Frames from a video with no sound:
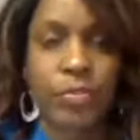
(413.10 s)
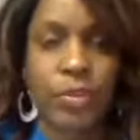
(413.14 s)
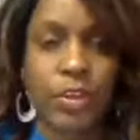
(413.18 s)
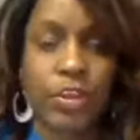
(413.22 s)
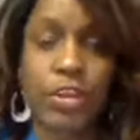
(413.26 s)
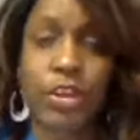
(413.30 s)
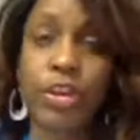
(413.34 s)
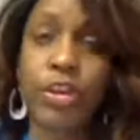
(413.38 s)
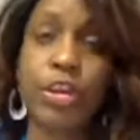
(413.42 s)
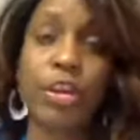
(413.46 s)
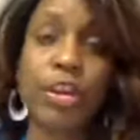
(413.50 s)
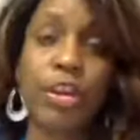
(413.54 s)

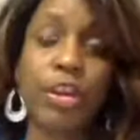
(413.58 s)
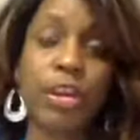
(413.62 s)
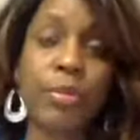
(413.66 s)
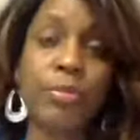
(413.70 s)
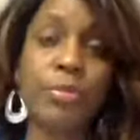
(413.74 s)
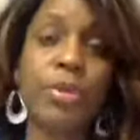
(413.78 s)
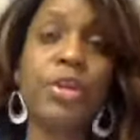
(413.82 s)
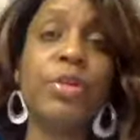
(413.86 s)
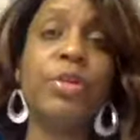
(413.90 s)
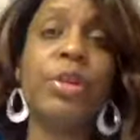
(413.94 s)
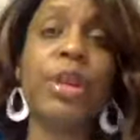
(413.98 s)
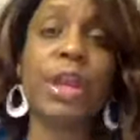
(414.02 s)
You're going to
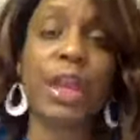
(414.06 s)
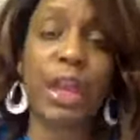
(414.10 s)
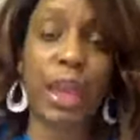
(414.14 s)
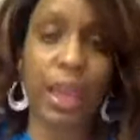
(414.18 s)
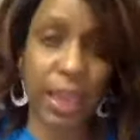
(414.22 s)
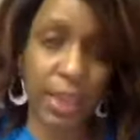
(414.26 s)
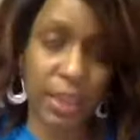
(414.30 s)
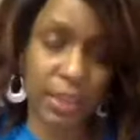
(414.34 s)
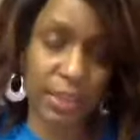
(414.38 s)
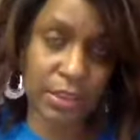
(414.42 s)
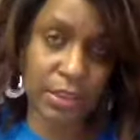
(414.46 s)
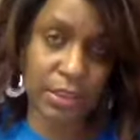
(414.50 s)

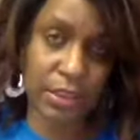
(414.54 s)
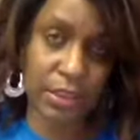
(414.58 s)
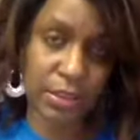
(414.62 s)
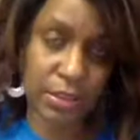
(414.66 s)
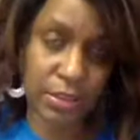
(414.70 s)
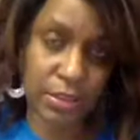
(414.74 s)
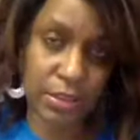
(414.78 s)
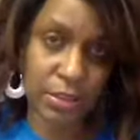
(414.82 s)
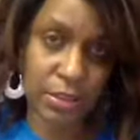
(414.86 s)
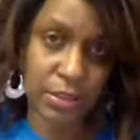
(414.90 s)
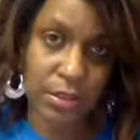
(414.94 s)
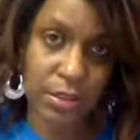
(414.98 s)
communicate.
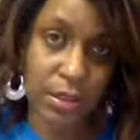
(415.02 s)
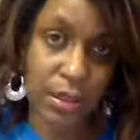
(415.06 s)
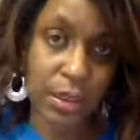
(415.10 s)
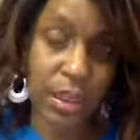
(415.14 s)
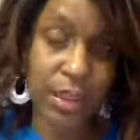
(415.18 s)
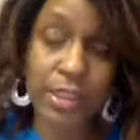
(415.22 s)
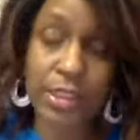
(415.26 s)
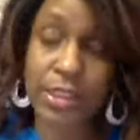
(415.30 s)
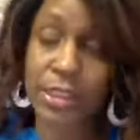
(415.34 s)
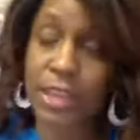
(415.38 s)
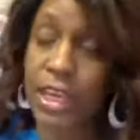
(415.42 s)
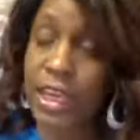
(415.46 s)

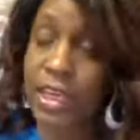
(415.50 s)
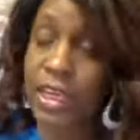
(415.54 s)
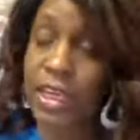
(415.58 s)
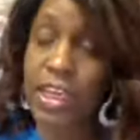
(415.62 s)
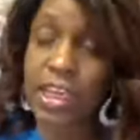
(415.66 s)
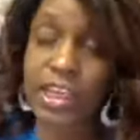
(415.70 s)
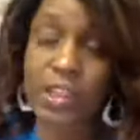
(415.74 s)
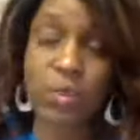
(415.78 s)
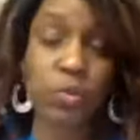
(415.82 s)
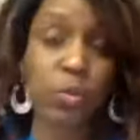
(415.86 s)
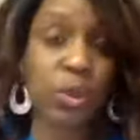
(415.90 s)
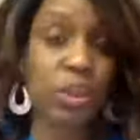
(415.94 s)
Because
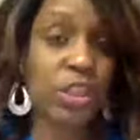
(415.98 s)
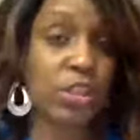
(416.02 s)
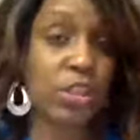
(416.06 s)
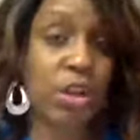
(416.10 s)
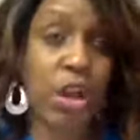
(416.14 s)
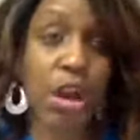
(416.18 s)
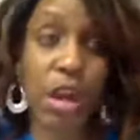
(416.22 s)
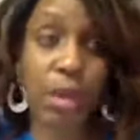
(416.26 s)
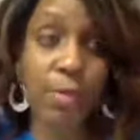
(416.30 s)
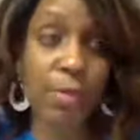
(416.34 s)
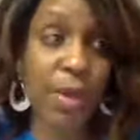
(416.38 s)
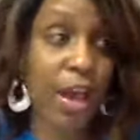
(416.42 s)
ladies, we
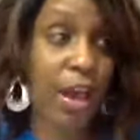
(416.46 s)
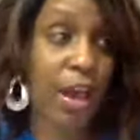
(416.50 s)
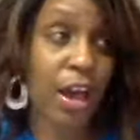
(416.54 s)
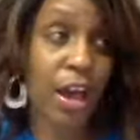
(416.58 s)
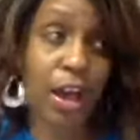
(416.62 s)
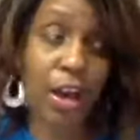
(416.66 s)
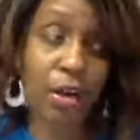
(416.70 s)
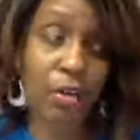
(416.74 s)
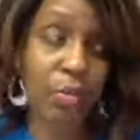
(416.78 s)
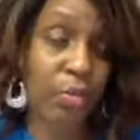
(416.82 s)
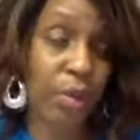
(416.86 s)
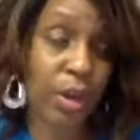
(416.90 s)
talk about
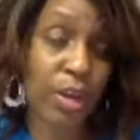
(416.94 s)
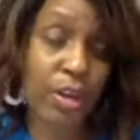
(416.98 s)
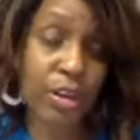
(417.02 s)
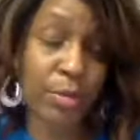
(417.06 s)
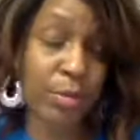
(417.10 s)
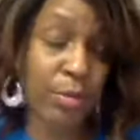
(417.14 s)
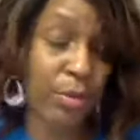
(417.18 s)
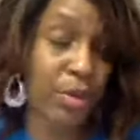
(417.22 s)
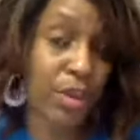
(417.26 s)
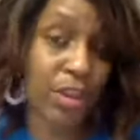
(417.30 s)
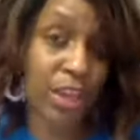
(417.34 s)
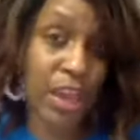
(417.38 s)
how great
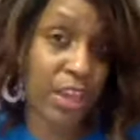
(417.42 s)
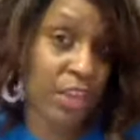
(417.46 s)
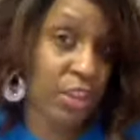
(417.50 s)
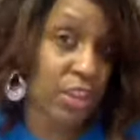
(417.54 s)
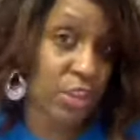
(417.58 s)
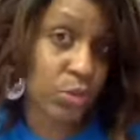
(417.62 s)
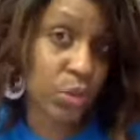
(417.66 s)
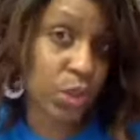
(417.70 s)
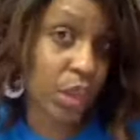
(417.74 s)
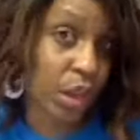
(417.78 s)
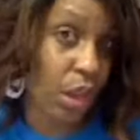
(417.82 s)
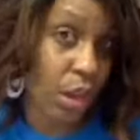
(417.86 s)
communicators
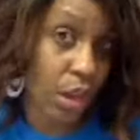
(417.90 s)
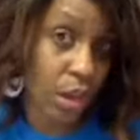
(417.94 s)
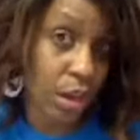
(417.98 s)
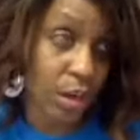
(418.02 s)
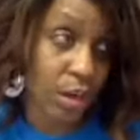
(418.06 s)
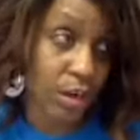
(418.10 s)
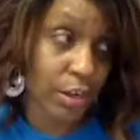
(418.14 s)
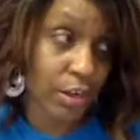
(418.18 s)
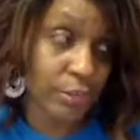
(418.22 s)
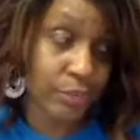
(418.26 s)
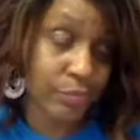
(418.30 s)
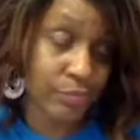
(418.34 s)
we
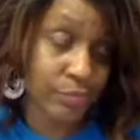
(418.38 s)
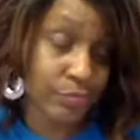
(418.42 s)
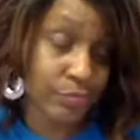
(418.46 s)
are.